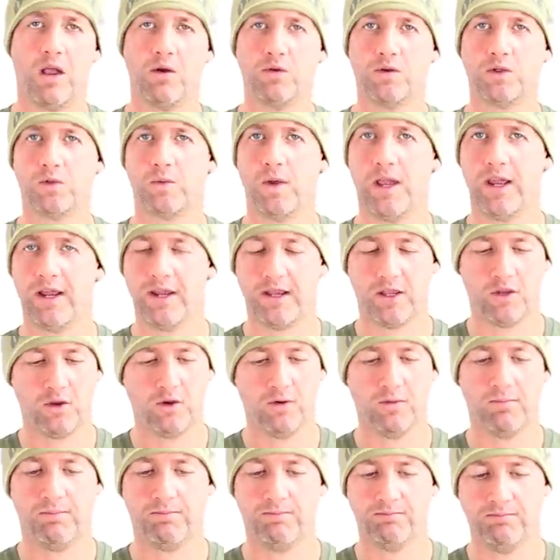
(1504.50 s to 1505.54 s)
goes where
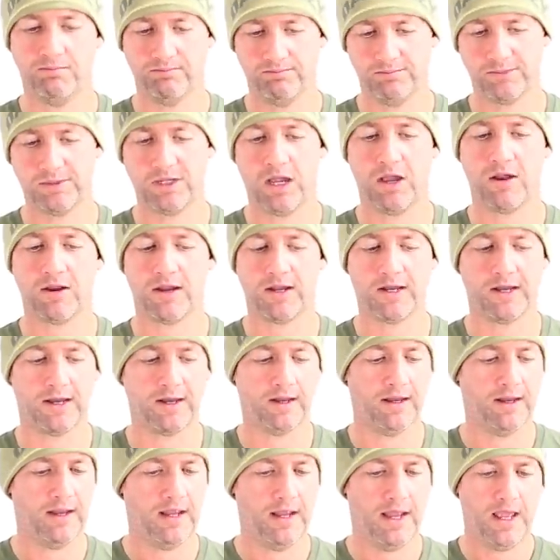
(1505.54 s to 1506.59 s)
you're
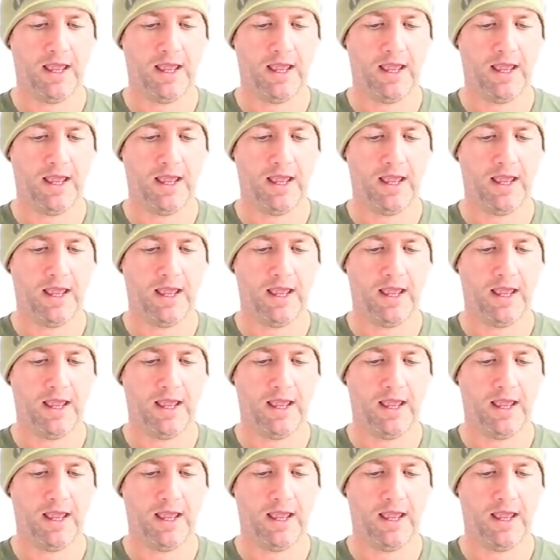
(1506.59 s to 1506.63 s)
targeting.